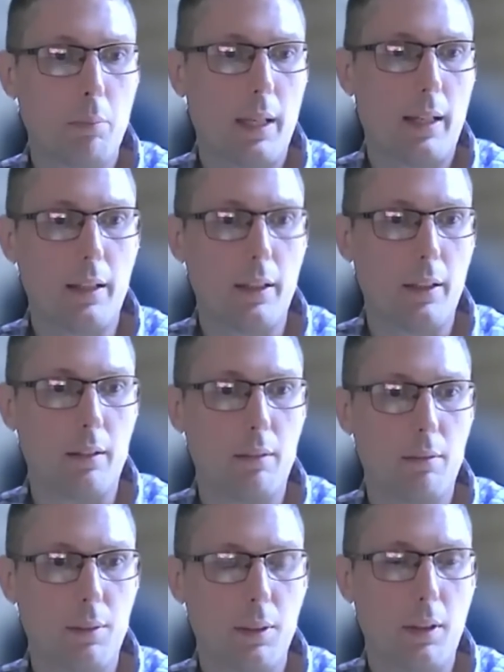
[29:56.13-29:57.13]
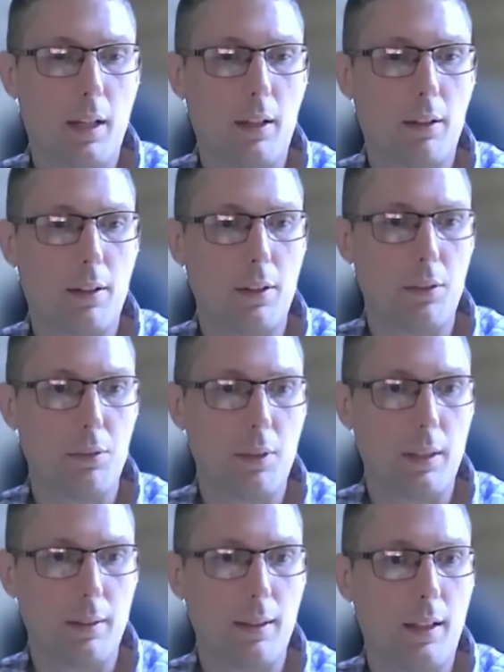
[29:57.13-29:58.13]
pegging the dollar as
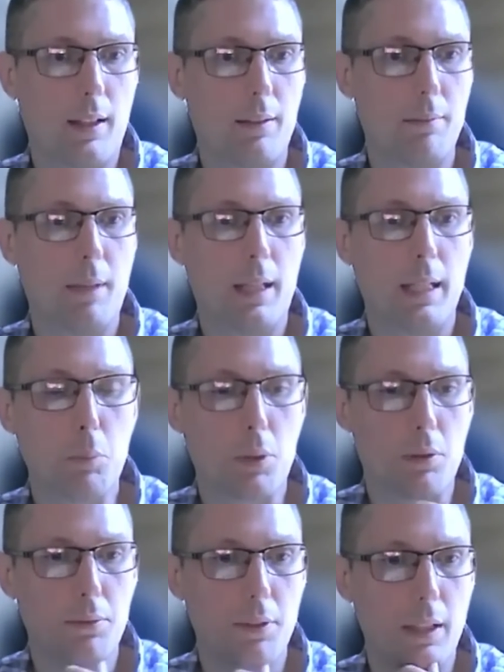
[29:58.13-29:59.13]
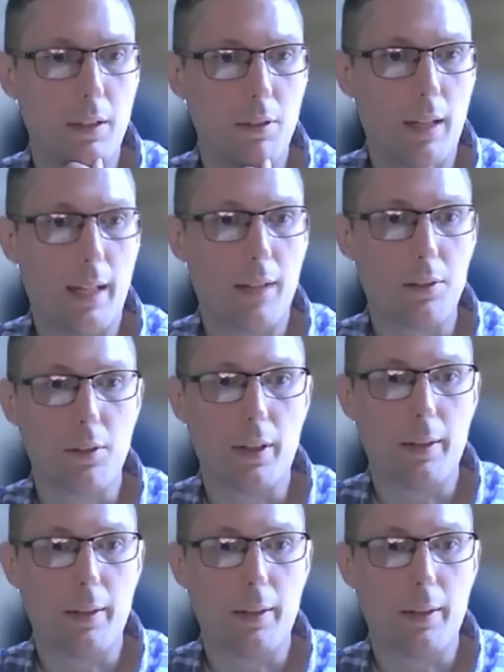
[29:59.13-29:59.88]
like non-hyperinflation asset?